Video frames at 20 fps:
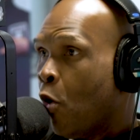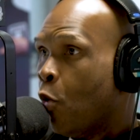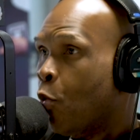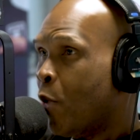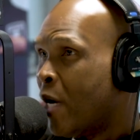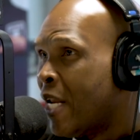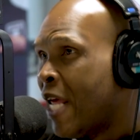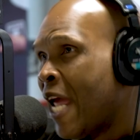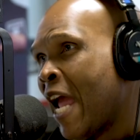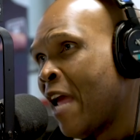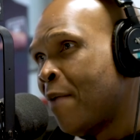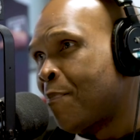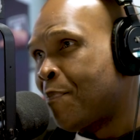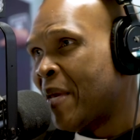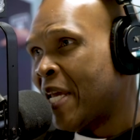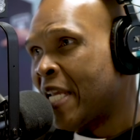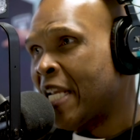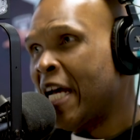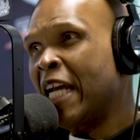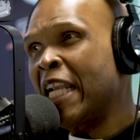would it have
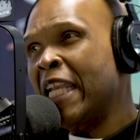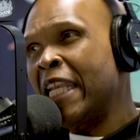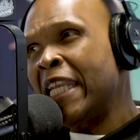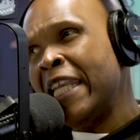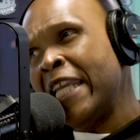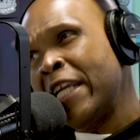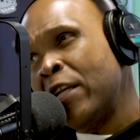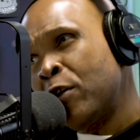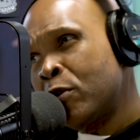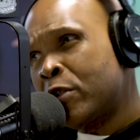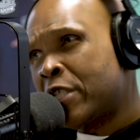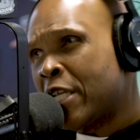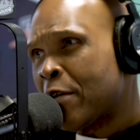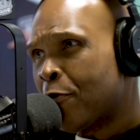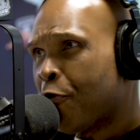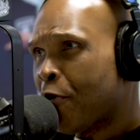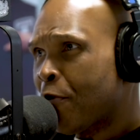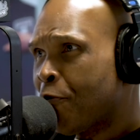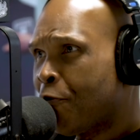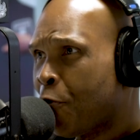been a little
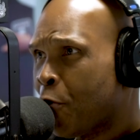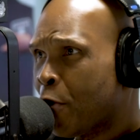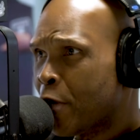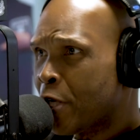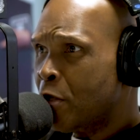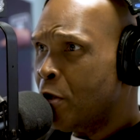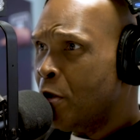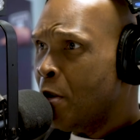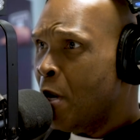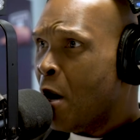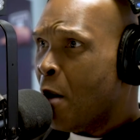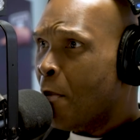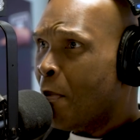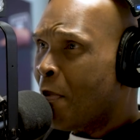different for you?